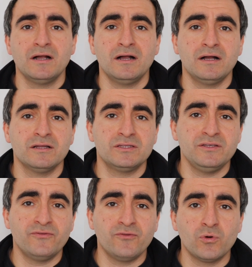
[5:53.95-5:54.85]
uh,
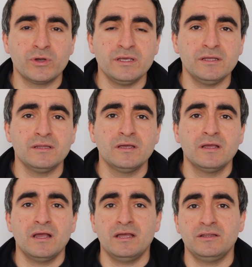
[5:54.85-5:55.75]
T fourteen
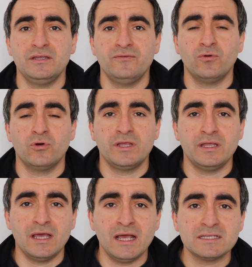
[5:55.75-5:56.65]
and T
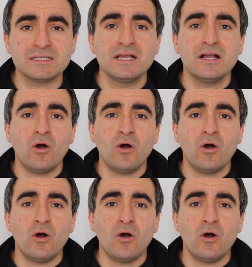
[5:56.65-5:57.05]
fourteen S,